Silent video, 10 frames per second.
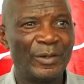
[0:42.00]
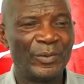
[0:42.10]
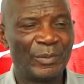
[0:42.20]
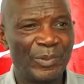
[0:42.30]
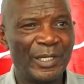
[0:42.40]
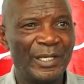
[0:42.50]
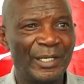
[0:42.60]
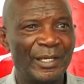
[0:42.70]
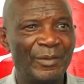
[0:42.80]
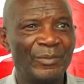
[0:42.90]
we play
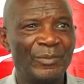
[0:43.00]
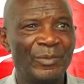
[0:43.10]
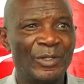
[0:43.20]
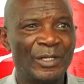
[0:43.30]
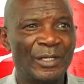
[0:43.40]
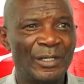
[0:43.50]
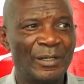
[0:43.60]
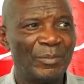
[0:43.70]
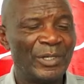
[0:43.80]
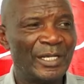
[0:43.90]
a game,
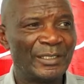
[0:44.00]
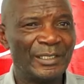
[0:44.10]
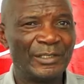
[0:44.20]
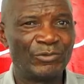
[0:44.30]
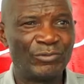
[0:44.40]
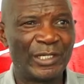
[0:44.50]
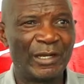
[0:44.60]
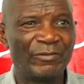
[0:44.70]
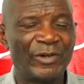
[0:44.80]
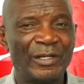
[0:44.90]
players need to
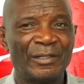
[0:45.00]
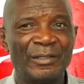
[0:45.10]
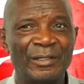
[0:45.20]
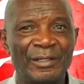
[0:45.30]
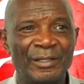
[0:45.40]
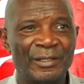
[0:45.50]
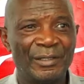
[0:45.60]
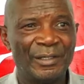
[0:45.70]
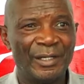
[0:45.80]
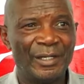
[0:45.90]
recover.
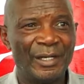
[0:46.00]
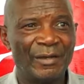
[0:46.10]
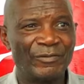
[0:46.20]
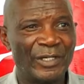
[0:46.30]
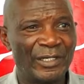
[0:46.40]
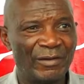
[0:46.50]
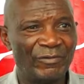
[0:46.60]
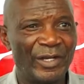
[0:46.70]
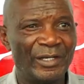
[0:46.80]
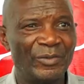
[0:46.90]
Then after
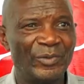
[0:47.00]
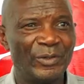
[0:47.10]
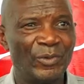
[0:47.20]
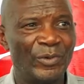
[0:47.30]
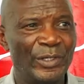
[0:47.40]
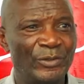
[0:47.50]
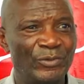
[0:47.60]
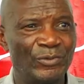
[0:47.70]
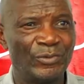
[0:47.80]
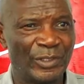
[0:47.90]
recovering, we go
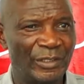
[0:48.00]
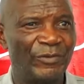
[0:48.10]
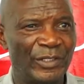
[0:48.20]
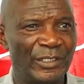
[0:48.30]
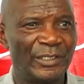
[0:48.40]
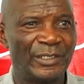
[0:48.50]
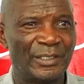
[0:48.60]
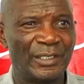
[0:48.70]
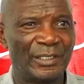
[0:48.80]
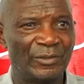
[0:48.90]
into, if it
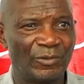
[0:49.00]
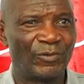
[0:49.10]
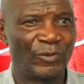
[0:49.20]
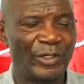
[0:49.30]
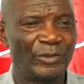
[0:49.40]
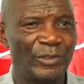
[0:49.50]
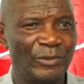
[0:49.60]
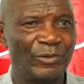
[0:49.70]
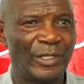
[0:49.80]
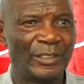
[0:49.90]
is a case of going
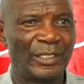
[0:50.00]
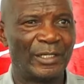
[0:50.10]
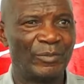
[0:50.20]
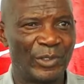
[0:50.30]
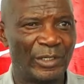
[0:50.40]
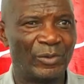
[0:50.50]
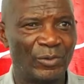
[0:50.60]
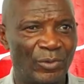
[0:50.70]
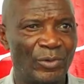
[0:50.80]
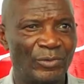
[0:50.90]
into another game,
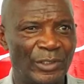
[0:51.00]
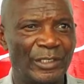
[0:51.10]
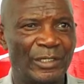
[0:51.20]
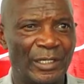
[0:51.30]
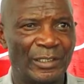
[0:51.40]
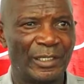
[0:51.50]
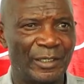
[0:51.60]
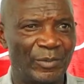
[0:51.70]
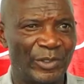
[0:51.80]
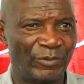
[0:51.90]
go into another
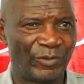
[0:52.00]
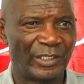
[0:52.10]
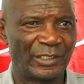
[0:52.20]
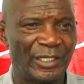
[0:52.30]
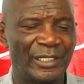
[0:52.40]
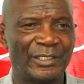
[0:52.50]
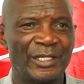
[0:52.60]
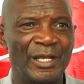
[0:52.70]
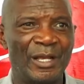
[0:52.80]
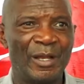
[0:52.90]
game with fresh legs.
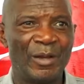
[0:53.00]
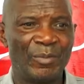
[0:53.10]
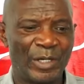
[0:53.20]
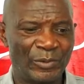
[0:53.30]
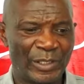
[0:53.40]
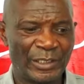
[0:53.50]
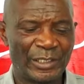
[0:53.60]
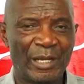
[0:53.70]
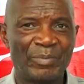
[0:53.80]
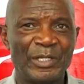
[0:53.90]
But what
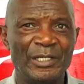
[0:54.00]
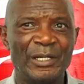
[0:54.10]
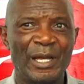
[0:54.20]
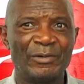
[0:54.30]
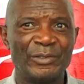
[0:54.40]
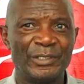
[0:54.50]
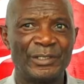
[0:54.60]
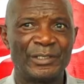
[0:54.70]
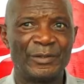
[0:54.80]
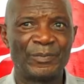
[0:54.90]
is happening now
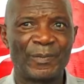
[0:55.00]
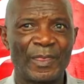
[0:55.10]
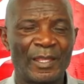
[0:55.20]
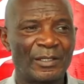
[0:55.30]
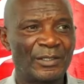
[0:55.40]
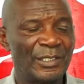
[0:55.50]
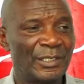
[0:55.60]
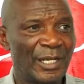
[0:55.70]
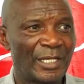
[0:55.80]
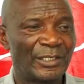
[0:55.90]
is,
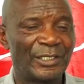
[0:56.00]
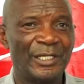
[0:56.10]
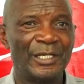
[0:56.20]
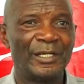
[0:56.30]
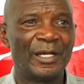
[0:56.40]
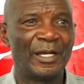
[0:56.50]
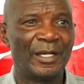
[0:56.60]
since last year,